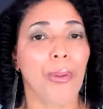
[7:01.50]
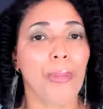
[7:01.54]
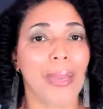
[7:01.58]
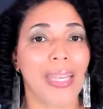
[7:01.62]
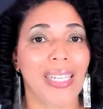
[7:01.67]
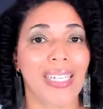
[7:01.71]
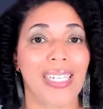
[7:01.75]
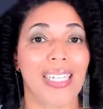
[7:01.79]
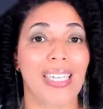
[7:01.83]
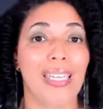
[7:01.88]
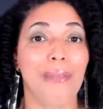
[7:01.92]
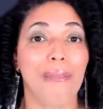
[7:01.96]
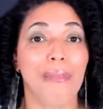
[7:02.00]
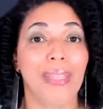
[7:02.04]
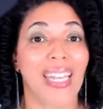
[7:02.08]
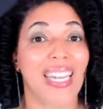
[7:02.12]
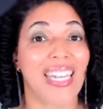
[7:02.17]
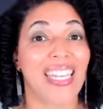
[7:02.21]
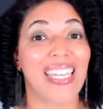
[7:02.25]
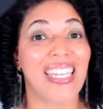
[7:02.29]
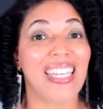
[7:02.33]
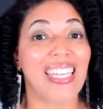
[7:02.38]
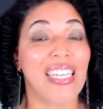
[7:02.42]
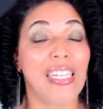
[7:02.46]
in my team that I
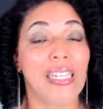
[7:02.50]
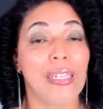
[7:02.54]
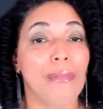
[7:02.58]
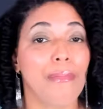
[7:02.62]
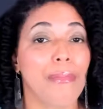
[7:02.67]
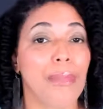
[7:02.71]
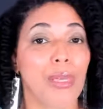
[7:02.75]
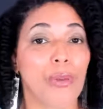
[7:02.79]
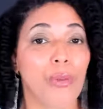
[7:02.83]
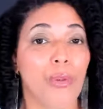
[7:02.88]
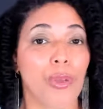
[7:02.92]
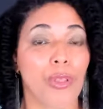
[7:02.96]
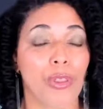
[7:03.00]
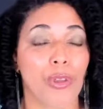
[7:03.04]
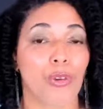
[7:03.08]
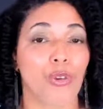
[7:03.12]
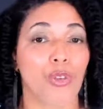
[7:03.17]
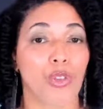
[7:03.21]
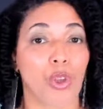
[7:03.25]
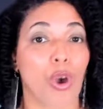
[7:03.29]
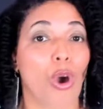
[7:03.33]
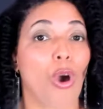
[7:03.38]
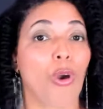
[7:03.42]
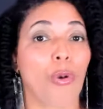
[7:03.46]
need to meet with or
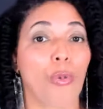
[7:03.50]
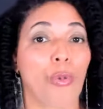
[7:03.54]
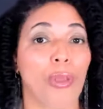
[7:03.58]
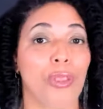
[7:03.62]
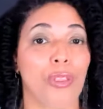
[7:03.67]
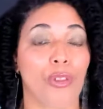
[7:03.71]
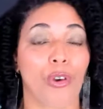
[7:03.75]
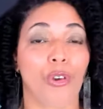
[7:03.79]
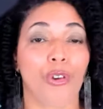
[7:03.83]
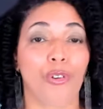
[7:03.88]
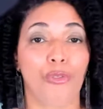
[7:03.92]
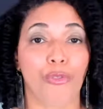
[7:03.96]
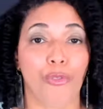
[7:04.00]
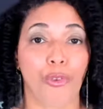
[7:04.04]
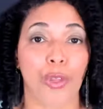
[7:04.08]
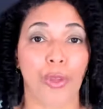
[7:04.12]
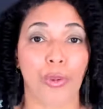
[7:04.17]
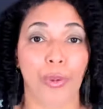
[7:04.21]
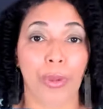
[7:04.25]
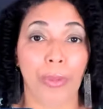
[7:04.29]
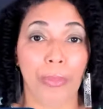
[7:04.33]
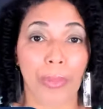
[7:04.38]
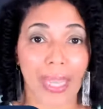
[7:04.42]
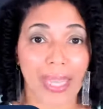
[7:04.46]
talk with on a
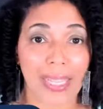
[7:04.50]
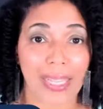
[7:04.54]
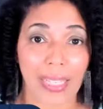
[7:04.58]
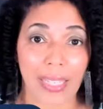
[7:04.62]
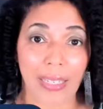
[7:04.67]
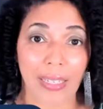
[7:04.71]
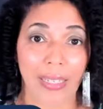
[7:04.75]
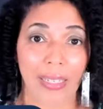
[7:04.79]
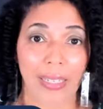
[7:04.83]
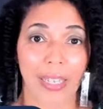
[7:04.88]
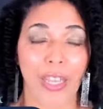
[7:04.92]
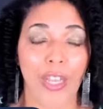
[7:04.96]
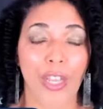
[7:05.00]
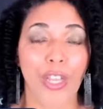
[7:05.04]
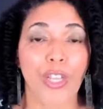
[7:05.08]
frequent basis.